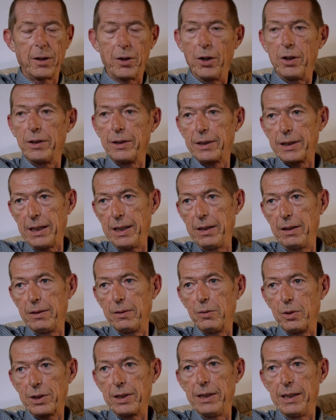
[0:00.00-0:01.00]
currency,
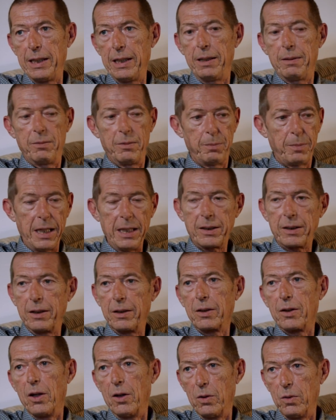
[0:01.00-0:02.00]
wasn't he, based
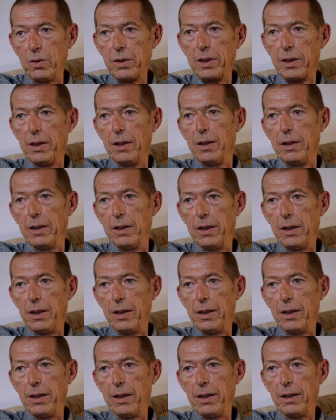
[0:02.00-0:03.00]
on gold?
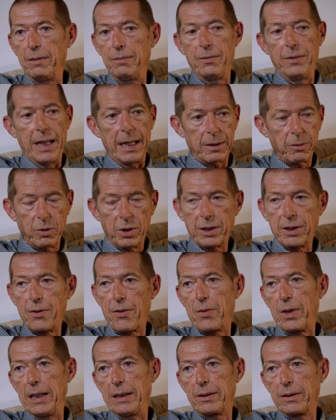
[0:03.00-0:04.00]
That was a
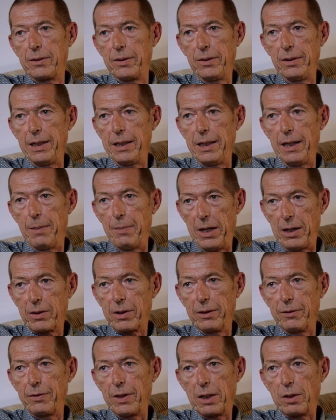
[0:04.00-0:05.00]
threat to the
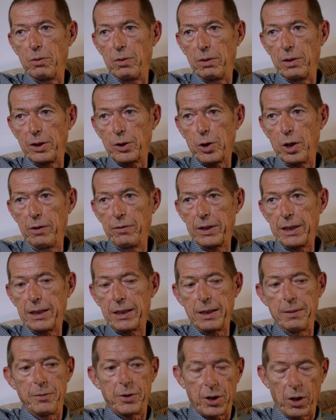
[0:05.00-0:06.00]
American Federal Reserve
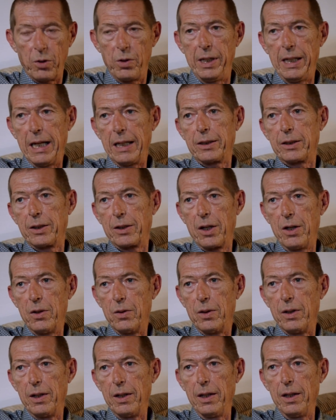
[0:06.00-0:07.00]
System, so he had to
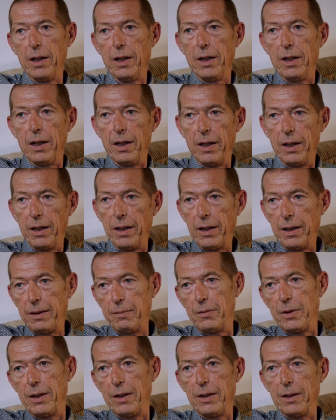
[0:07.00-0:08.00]
go.
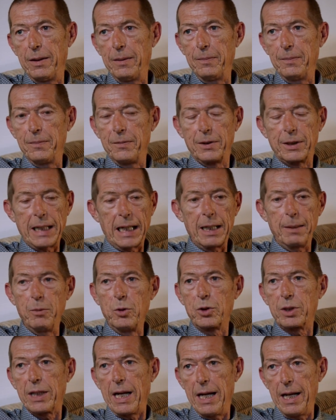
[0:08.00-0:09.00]
Saddam
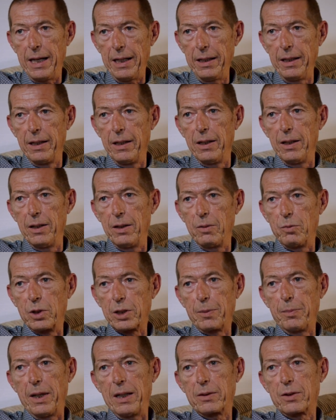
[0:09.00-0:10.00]
Hussein
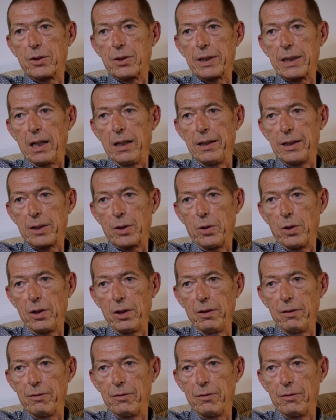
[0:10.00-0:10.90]
was about to sell his oil